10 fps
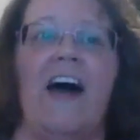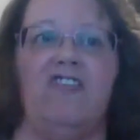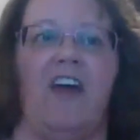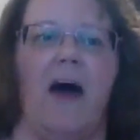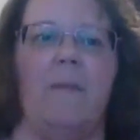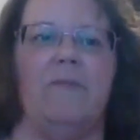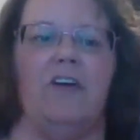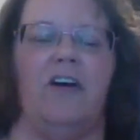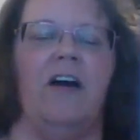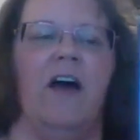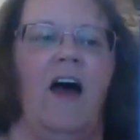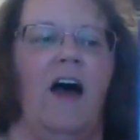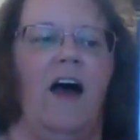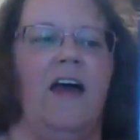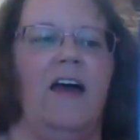chapter
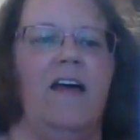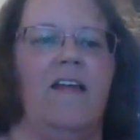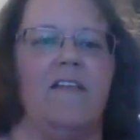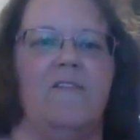is